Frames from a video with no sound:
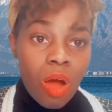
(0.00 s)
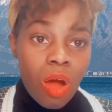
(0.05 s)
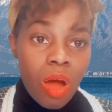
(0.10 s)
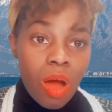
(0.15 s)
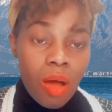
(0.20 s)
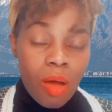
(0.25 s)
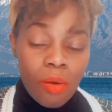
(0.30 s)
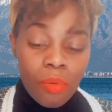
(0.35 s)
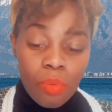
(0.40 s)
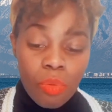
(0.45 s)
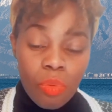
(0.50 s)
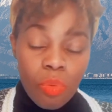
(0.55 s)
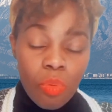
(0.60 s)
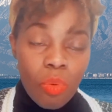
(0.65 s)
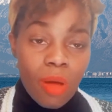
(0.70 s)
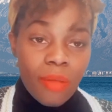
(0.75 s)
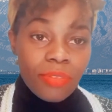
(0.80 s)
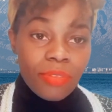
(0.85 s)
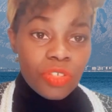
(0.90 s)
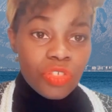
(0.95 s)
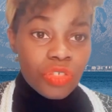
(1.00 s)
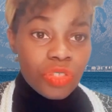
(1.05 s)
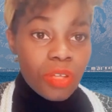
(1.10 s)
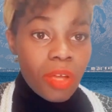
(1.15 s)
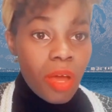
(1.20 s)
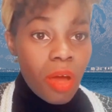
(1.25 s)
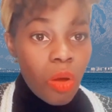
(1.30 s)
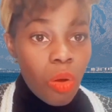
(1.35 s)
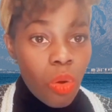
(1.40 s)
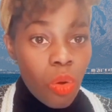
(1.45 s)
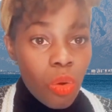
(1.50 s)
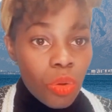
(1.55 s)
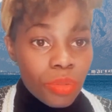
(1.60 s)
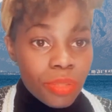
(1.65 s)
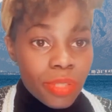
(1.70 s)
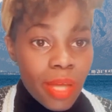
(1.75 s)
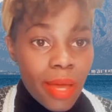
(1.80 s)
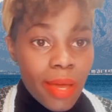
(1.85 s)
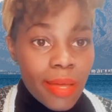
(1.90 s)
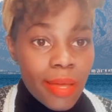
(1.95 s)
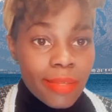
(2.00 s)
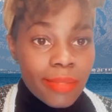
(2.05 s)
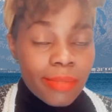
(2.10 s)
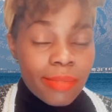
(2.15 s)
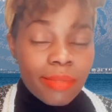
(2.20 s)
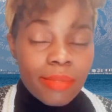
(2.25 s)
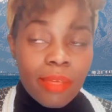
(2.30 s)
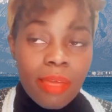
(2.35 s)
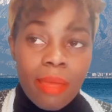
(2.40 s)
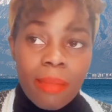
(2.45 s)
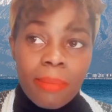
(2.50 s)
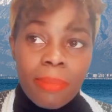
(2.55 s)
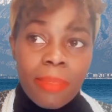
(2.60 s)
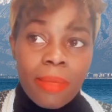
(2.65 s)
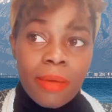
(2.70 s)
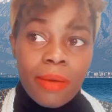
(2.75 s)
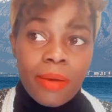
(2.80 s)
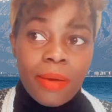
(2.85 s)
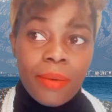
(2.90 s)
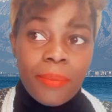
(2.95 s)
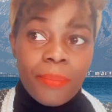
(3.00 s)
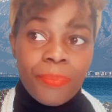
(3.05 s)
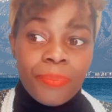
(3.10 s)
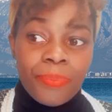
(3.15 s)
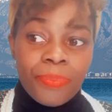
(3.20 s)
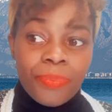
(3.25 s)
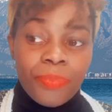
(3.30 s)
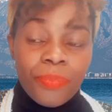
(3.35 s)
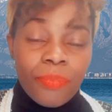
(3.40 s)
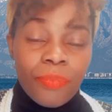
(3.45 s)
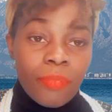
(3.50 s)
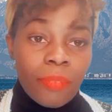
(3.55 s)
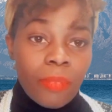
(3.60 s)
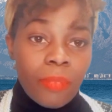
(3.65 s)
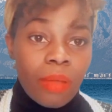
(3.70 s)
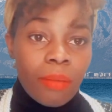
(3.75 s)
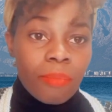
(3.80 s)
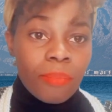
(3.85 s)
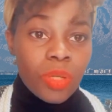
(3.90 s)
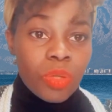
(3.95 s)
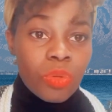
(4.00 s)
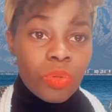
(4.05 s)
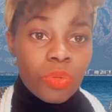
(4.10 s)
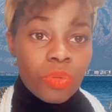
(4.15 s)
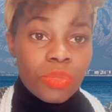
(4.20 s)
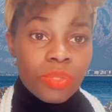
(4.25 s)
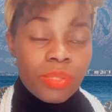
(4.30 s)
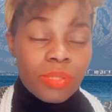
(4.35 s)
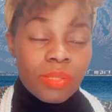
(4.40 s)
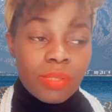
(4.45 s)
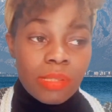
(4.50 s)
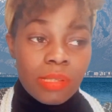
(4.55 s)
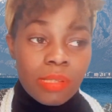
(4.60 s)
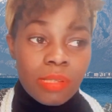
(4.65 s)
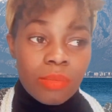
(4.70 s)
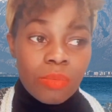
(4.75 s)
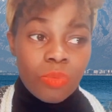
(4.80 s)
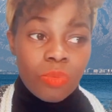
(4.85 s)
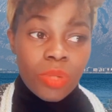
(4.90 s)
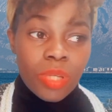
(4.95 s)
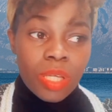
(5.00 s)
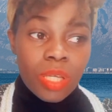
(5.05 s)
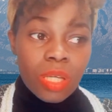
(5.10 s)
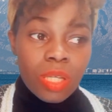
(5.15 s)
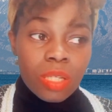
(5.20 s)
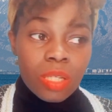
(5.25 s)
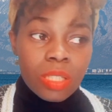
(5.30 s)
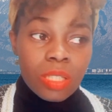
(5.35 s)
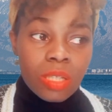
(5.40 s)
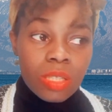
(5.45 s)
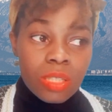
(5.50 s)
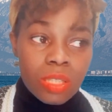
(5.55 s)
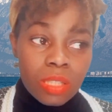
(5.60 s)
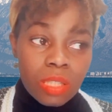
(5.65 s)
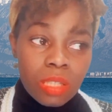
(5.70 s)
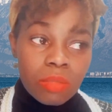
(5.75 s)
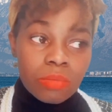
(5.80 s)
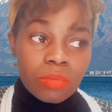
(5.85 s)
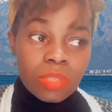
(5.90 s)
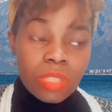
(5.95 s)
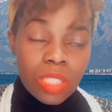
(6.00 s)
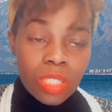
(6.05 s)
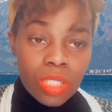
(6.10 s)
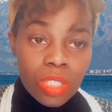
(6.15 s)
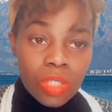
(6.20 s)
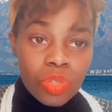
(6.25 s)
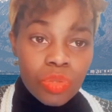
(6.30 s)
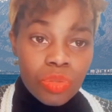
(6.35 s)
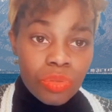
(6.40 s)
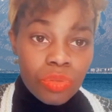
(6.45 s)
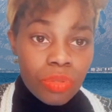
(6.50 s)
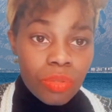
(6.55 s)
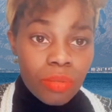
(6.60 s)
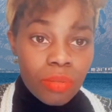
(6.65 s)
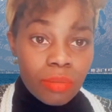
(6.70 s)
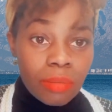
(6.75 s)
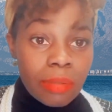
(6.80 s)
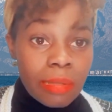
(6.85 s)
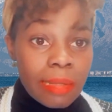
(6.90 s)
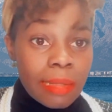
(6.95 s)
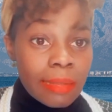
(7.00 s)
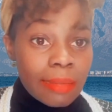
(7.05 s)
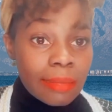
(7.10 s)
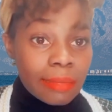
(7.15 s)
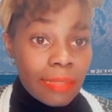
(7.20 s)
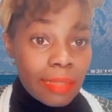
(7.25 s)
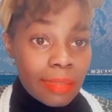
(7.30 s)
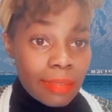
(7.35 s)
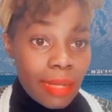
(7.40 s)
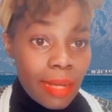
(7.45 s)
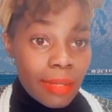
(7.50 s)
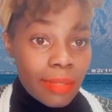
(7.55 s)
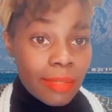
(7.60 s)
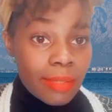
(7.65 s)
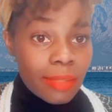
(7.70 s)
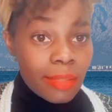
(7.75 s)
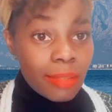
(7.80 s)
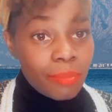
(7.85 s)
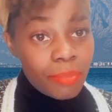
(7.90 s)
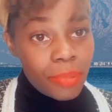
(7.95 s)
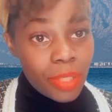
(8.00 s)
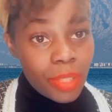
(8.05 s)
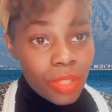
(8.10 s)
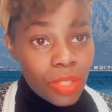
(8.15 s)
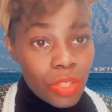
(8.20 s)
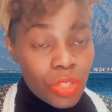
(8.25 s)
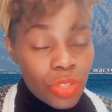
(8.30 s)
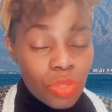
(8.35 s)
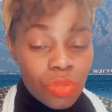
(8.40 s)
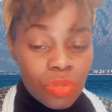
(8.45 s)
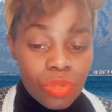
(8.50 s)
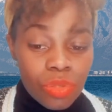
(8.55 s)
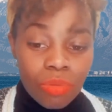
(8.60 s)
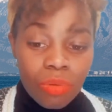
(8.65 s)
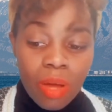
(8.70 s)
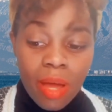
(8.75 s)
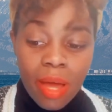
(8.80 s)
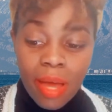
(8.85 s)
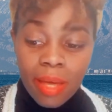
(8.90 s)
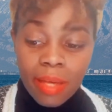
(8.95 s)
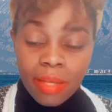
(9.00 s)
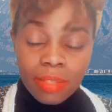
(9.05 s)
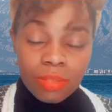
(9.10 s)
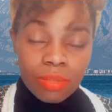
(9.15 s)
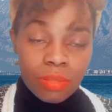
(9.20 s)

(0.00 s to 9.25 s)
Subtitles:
Who are the shareholders? And because we still needed to know the tax implications. So I